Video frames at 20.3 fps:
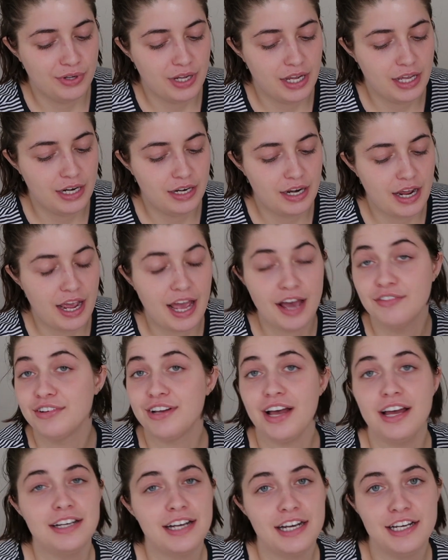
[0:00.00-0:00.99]
and I haven't
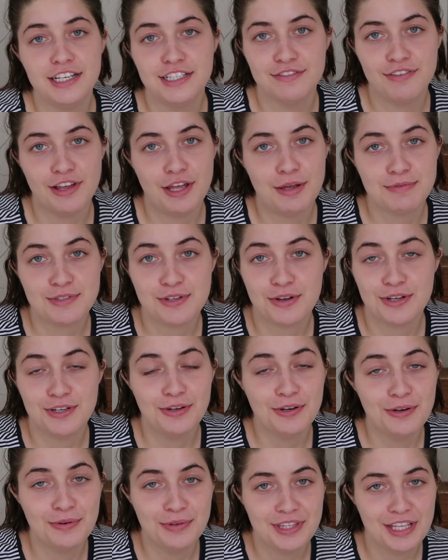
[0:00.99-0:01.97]
gotten any developed, so I
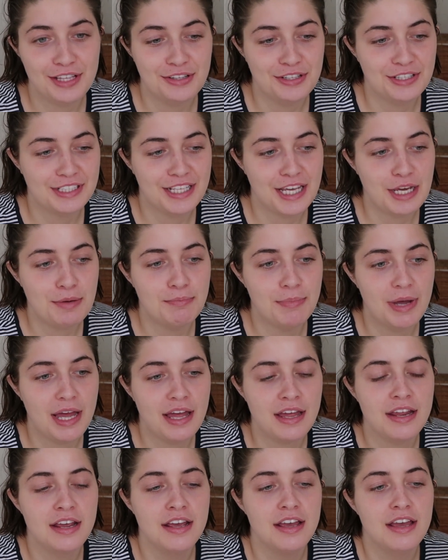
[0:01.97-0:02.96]
don't know what they look like,
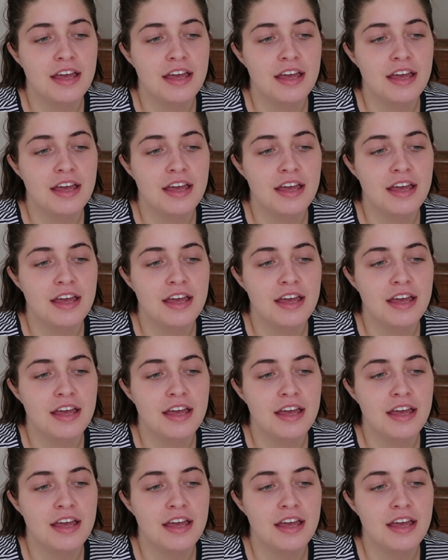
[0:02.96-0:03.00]
but